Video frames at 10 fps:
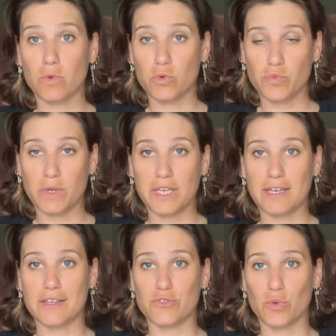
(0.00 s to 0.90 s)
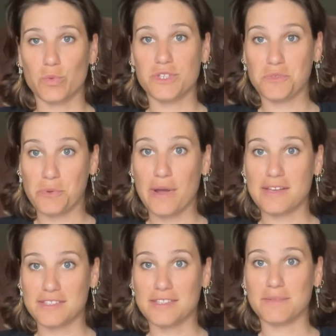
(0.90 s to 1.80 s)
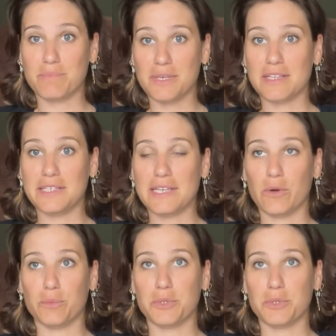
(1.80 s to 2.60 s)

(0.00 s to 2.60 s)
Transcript: who's winning is always who has the big lead out,